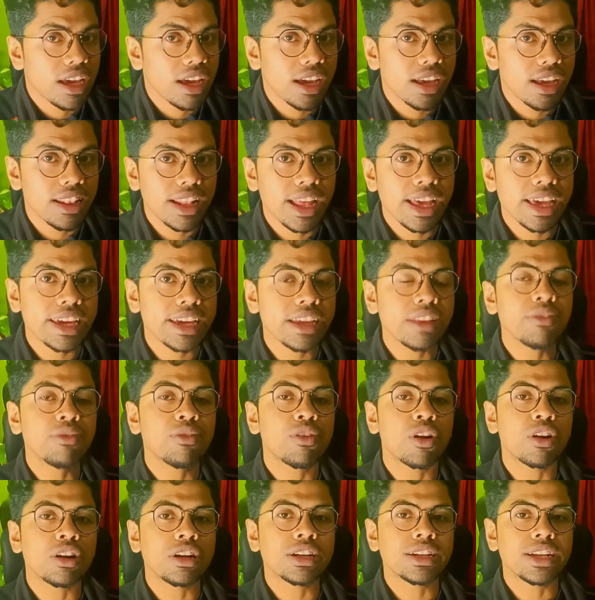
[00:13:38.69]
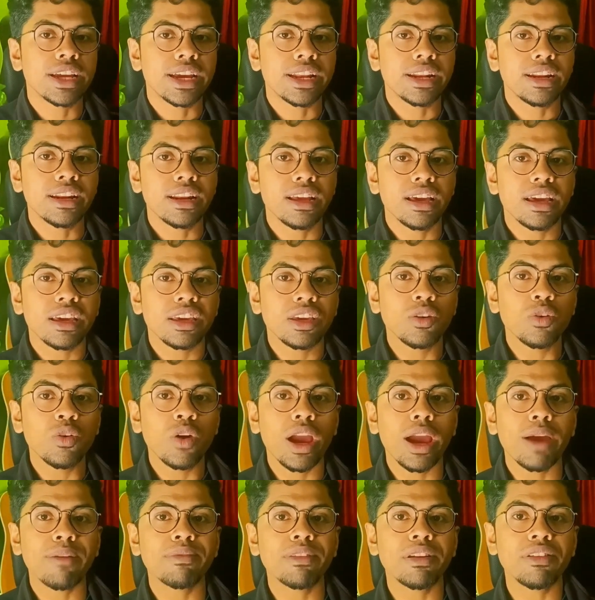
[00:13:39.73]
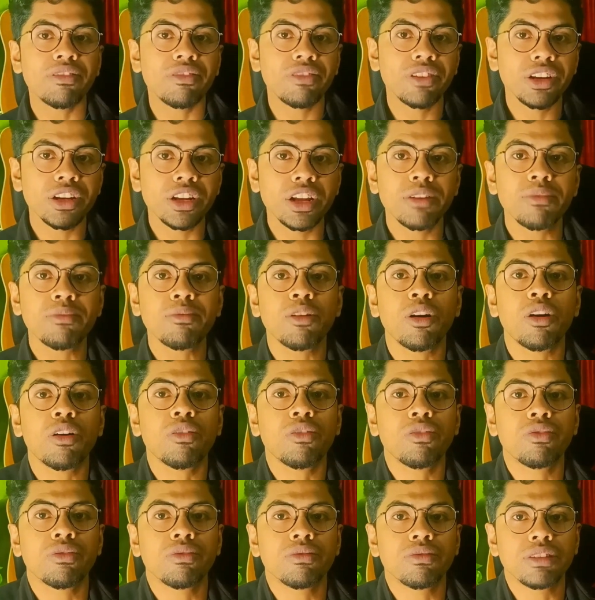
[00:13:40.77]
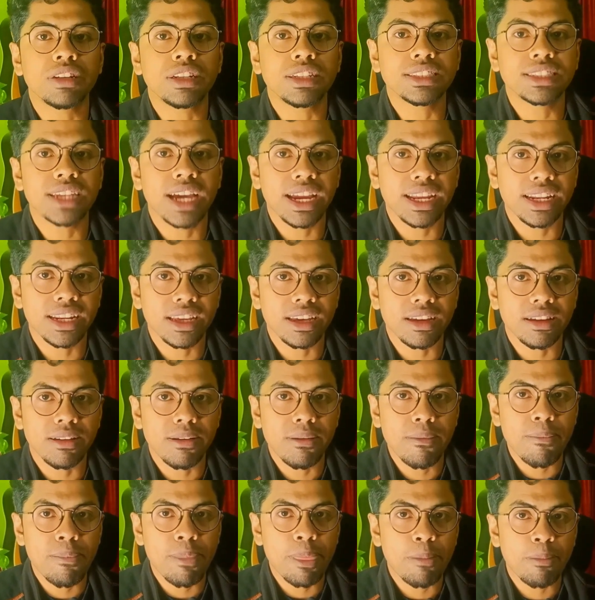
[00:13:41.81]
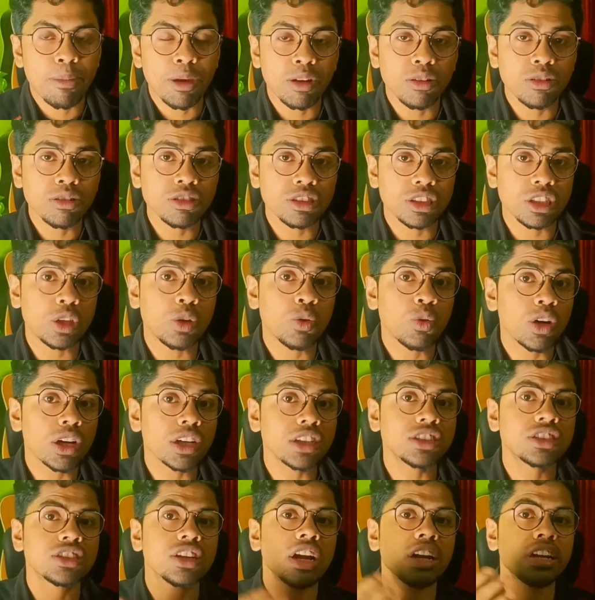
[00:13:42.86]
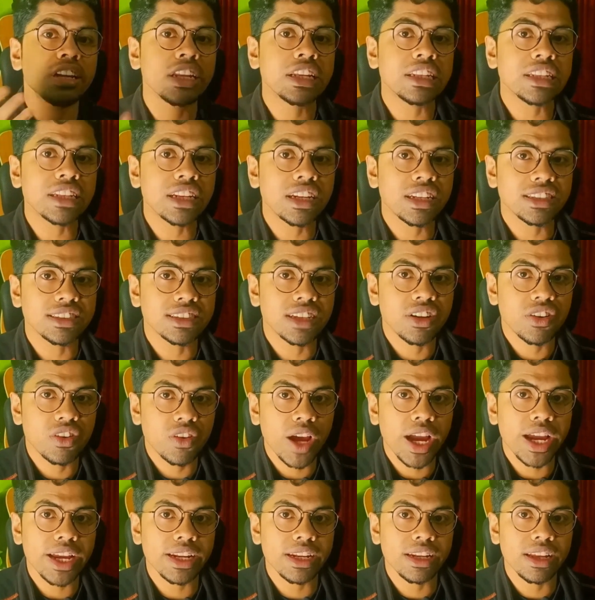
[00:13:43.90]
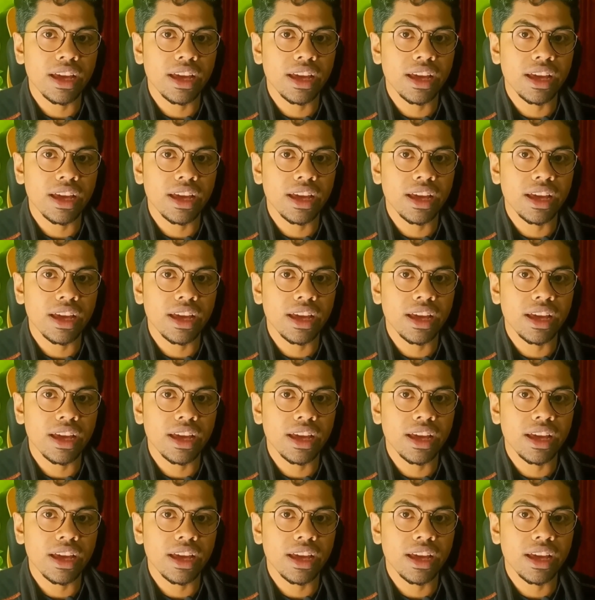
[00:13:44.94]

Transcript: Like in front end you have the freedom of designing, because you are starting the design, right?